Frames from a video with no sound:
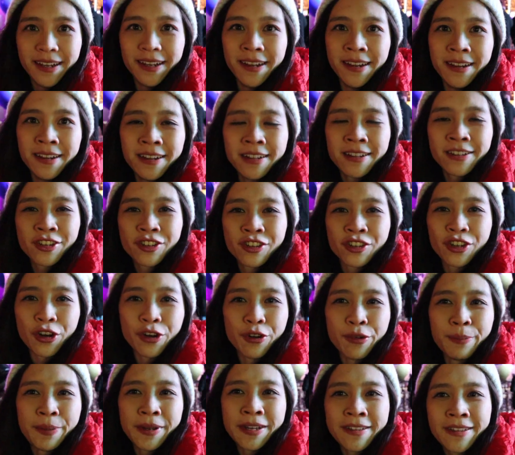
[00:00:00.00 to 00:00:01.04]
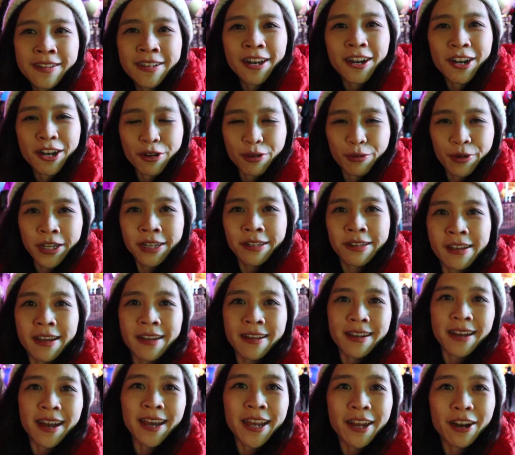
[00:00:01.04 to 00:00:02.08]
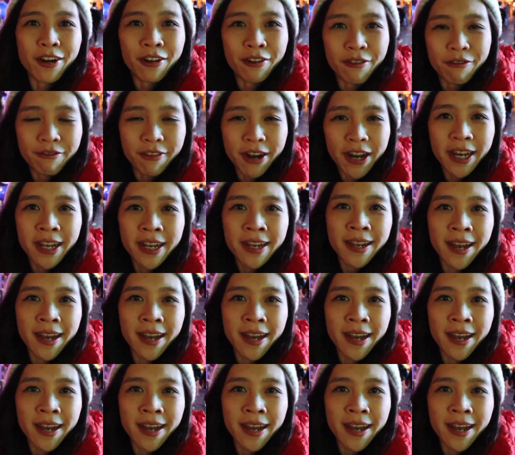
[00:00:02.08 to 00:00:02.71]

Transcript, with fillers: It is so busy on a weekday night already.